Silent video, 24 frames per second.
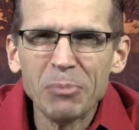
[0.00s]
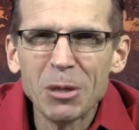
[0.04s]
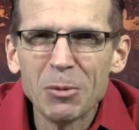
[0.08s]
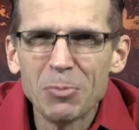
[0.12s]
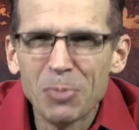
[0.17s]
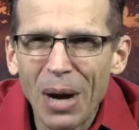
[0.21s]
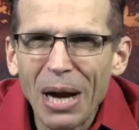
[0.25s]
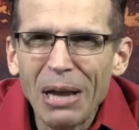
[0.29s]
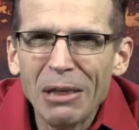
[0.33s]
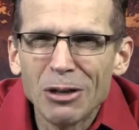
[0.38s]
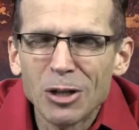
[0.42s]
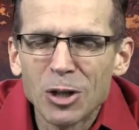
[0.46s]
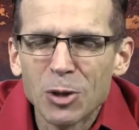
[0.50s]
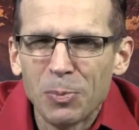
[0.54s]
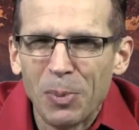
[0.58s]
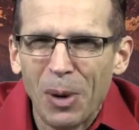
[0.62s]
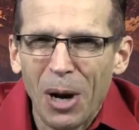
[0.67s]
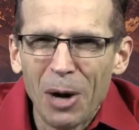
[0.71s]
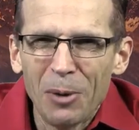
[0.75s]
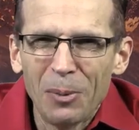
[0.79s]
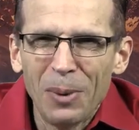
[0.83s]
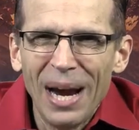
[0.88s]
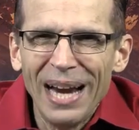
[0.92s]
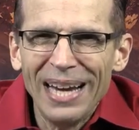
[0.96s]
Pray this
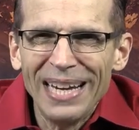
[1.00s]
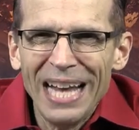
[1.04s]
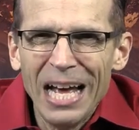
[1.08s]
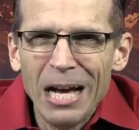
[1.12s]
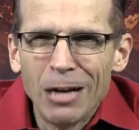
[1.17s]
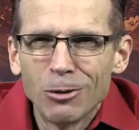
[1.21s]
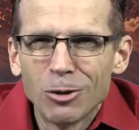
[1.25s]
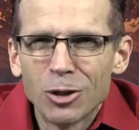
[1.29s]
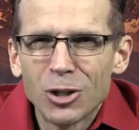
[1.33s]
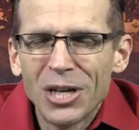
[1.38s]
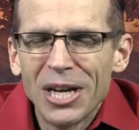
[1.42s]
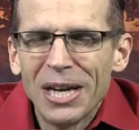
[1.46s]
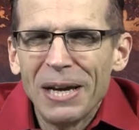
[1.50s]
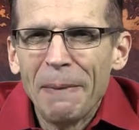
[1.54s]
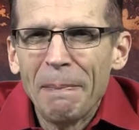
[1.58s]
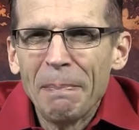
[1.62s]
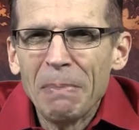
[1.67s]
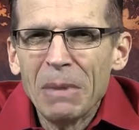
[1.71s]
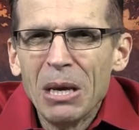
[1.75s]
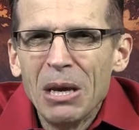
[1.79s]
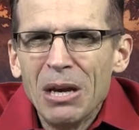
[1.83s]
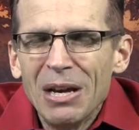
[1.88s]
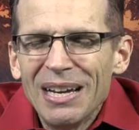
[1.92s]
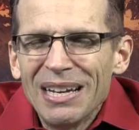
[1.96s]
prayer right now. Say,
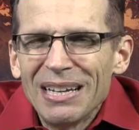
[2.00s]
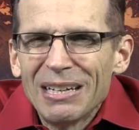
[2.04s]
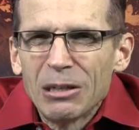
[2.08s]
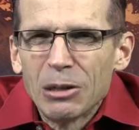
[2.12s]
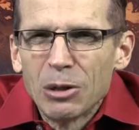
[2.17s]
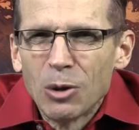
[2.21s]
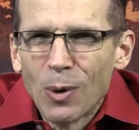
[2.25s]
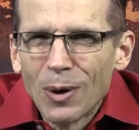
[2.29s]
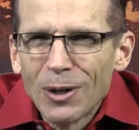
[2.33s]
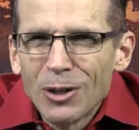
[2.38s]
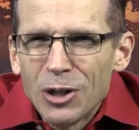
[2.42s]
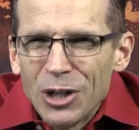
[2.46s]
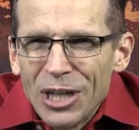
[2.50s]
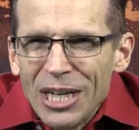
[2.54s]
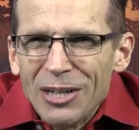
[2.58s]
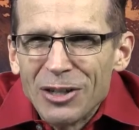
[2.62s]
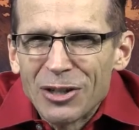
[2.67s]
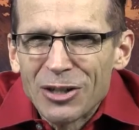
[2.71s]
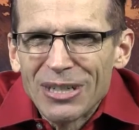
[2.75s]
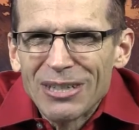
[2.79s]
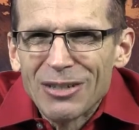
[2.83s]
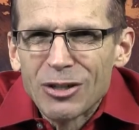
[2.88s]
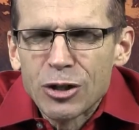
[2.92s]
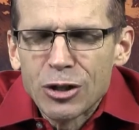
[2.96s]
"Lord
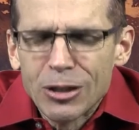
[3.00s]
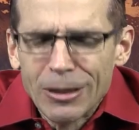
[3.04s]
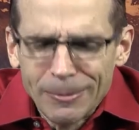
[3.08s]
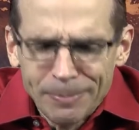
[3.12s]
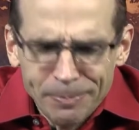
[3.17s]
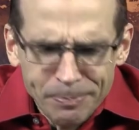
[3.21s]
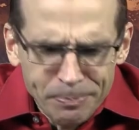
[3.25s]
Jesus,